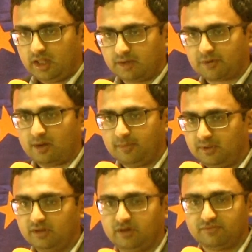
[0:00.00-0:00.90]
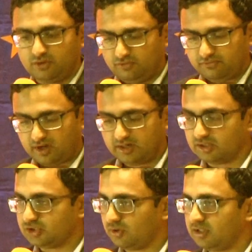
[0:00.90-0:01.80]
and the probability of you
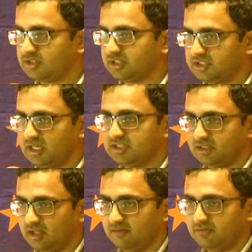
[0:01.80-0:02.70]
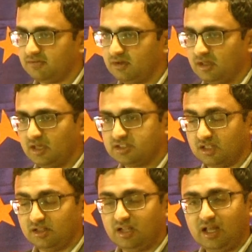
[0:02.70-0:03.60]
finding joy and success in life is
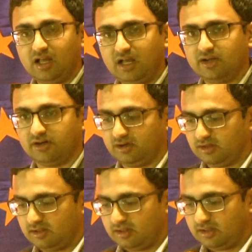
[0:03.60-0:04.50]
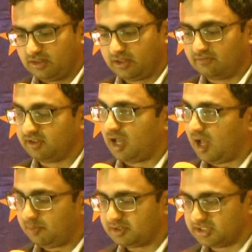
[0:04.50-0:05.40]
a lot higher than if the
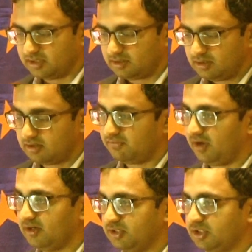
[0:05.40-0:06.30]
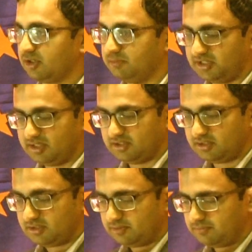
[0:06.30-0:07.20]
opposite defined your
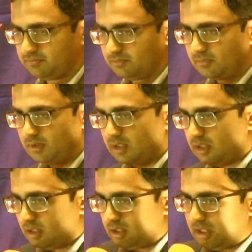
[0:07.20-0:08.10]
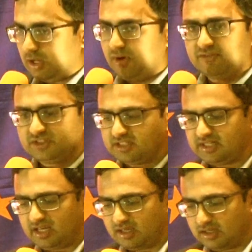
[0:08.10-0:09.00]
circumstances. However,
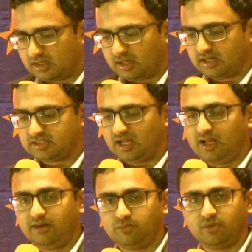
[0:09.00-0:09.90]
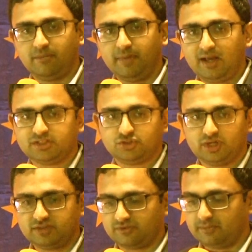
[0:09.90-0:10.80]
today, at a time when the mass
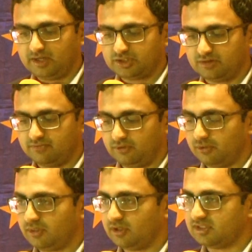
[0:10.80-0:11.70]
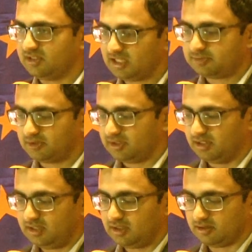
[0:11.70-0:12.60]
transformation of youth is
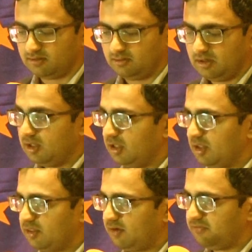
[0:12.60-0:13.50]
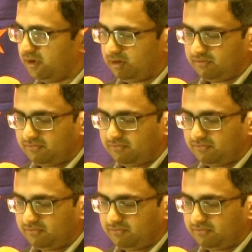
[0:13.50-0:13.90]
desperately needed, there are very